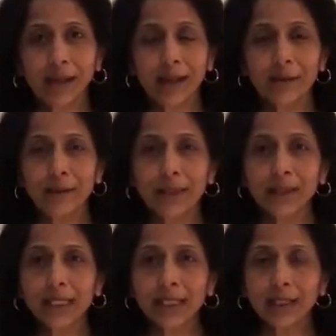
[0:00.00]
and we
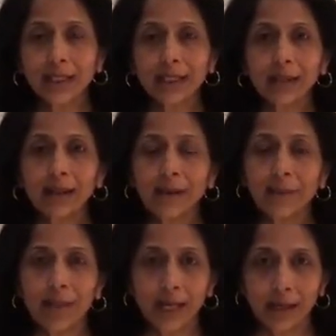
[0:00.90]
are discussing
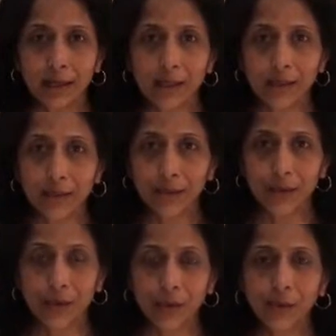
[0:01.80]
neck
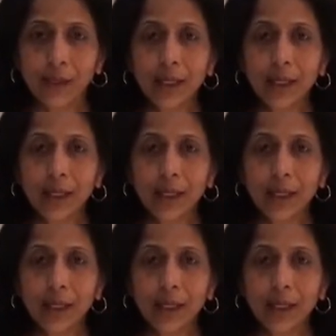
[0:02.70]
issues.